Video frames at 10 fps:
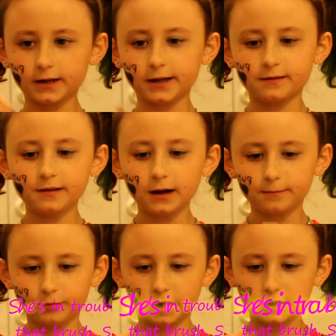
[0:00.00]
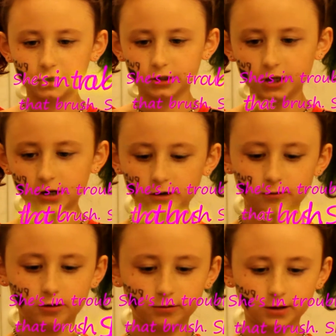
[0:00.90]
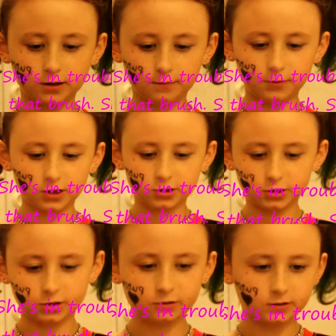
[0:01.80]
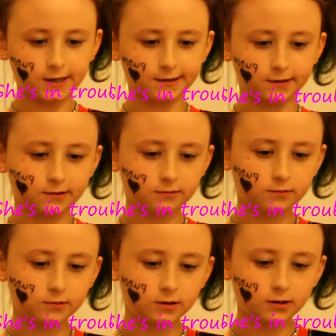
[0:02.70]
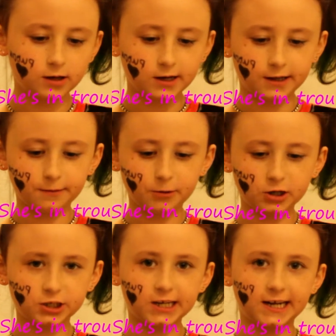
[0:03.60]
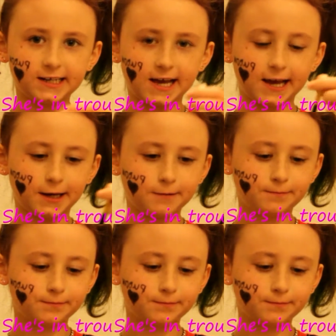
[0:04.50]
it's not a brush. Well, it's a brush, kind of. It's a brush and a